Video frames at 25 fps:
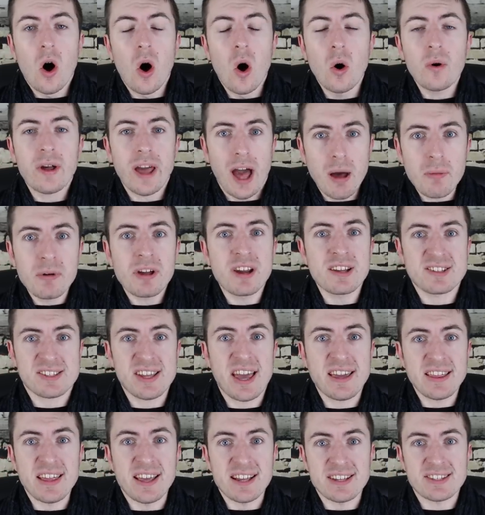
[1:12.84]
Okay, I'm gonna
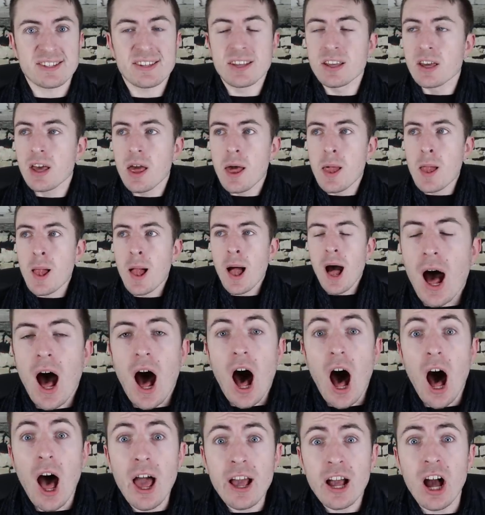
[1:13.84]
say this.
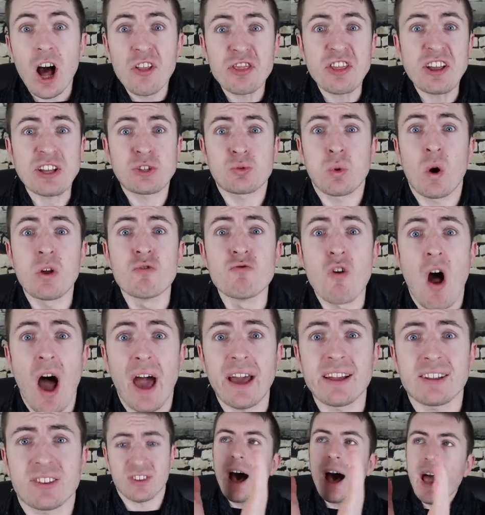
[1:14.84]
I got this one
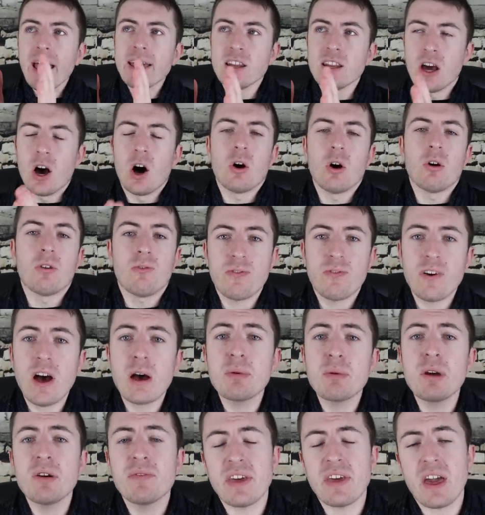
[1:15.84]
right. I know
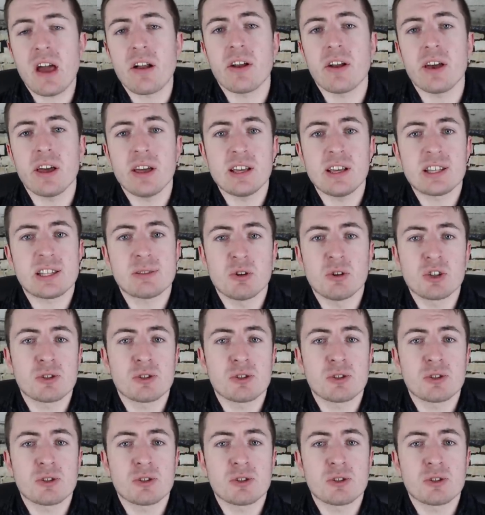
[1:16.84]
Fabio Vieira is the